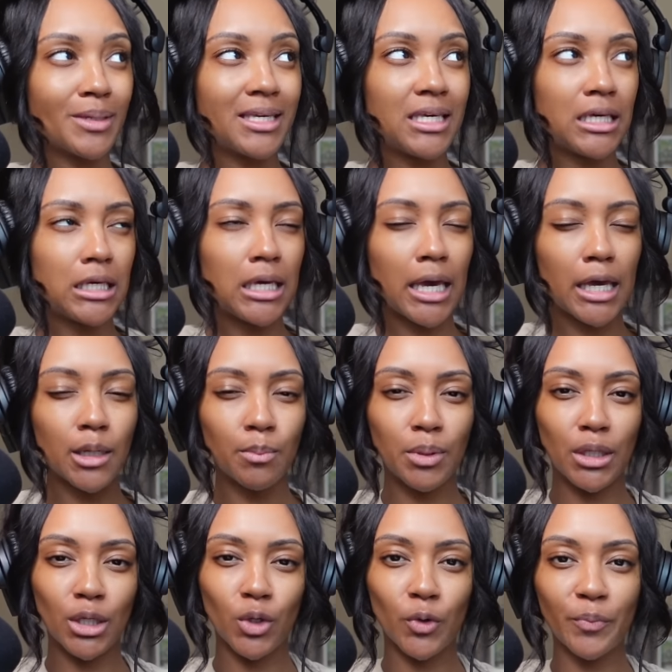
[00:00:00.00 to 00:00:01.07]
Key and
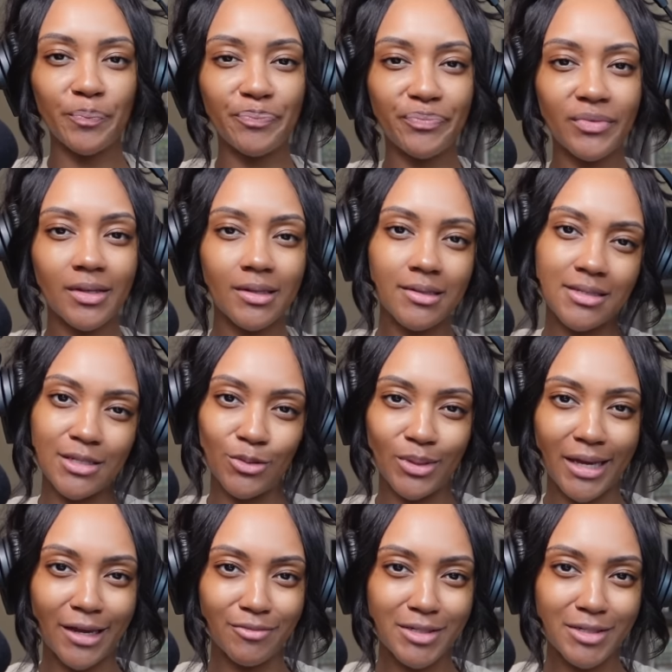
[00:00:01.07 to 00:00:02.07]
Peele. Let's see what they have to